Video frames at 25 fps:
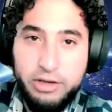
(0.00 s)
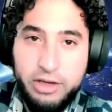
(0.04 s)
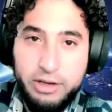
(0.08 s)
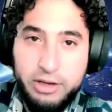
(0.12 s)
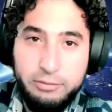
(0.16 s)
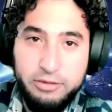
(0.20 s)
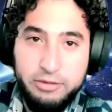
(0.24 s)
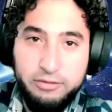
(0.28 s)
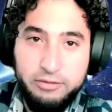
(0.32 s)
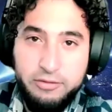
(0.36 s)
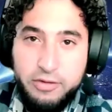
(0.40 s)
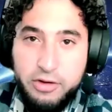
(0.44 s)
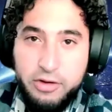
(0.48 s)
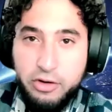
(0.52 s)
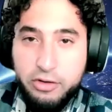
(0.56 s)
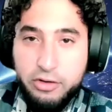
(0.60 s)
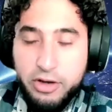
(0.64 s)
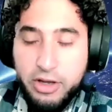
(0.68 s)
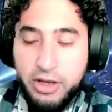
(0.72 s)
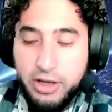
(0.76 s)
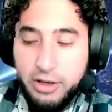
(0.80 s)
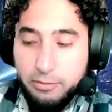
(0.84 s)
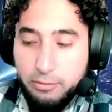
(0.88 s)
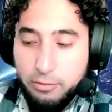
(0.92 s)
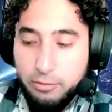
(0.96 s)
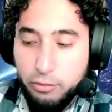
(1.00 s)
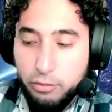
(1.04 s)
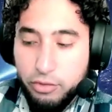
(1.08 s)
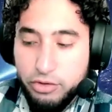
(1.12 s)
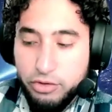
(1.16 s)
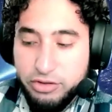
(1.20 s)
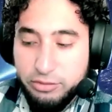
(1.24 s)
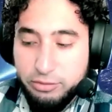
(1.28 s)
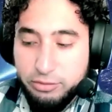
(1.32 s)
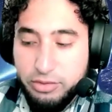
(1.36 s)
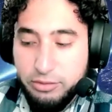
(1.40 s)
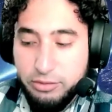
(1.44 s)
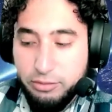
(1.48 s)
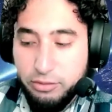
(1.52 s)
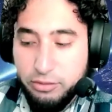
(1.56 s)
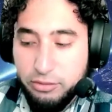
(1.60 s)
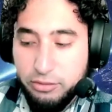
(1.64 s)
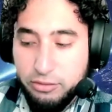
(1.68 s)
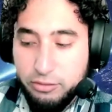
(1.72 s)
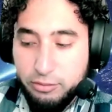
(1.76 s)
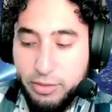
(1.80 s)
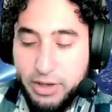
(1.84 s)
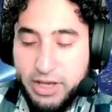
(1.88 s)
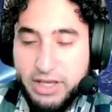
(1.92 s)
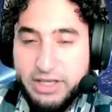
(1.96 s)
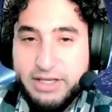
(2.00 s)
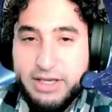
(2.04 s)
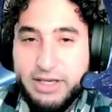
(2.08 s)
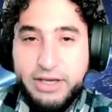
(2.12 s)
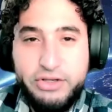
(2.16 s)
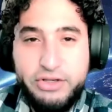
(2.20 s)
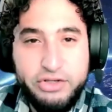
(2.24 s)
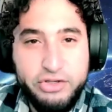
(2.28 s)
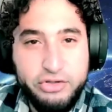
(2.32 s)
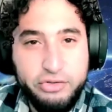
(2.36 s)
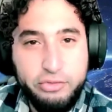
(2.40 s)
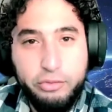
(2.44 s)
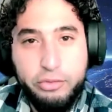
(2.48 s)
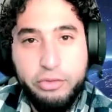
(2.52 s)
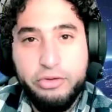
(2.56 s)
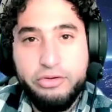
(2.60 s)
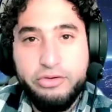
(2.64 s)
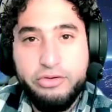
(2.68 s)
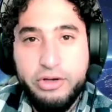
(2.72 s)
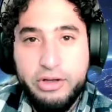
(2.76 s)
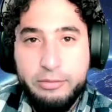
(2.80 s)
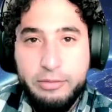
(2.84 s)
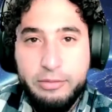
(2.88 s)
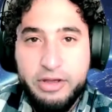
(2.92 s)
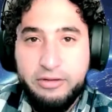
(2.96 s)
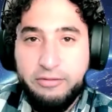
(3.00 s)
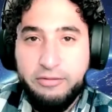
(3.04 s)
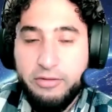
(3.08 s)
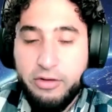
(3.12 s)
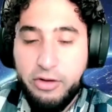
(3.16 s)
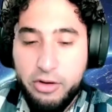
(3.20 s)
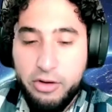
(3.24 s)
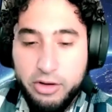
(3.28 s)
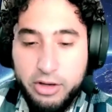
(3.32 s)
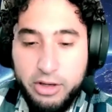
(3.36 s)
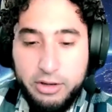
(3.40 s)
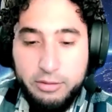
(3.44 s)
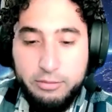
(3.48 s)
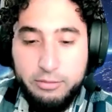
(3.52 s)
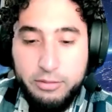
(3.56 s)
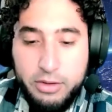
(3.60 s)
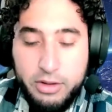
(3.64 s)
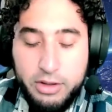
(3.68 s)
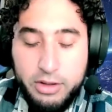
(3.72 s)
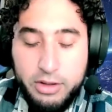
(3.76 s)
game and a VR game. What should people pay attention when they're trying to make a VR game?